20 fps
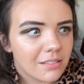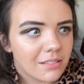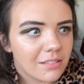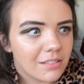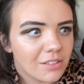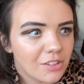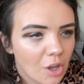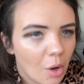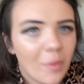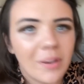
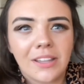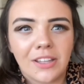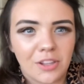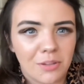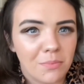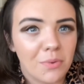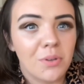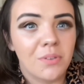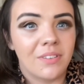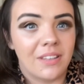knowing that the
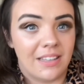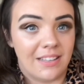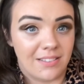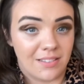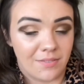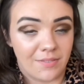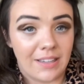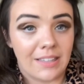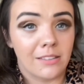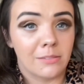movie is
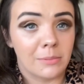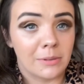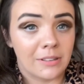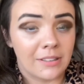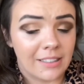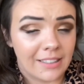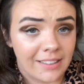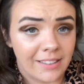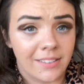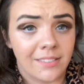available
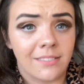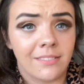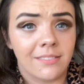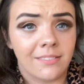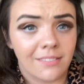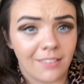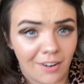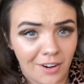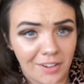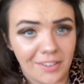in
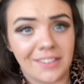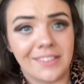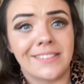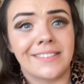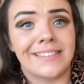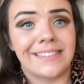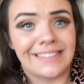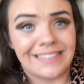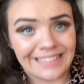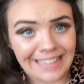Ireland
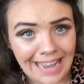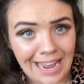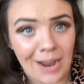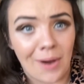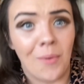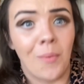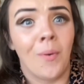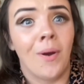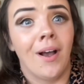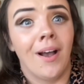
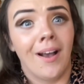now,